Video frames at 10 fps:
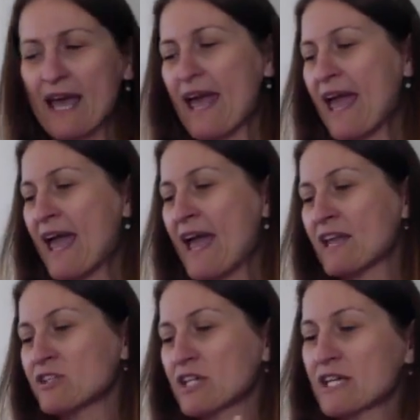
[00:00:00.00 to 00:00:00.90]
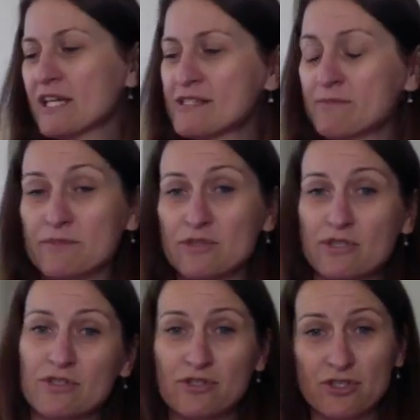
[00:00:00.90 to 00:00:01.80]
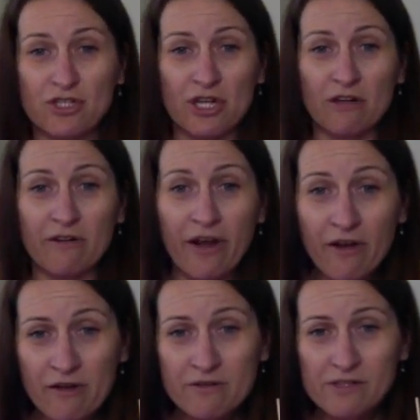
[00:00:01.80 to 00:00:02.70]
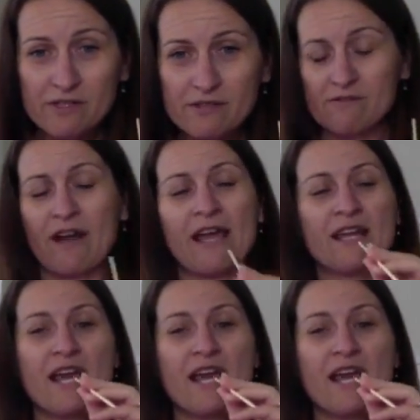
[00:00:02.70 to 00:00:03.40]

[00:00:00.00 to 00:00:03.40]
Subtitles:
and you can get some Cheerios, right?